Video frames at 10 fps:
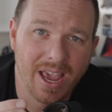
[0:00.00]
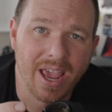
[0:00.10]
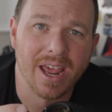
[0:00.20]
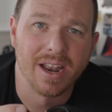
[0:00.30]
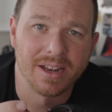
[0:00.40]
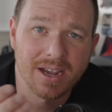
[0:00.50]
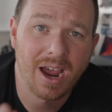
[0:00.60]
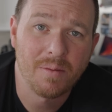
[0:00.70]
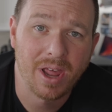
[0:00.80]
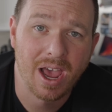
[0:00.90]
and a
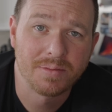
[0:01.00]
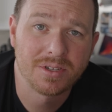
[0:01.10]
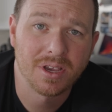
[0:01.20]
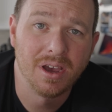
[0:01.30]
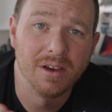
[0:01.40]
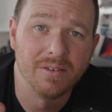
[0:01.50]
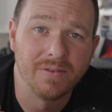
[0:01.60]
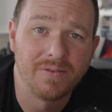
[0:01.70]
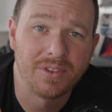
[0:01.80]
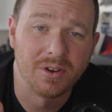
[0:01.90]
time lapse
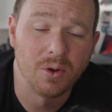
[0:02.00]
of the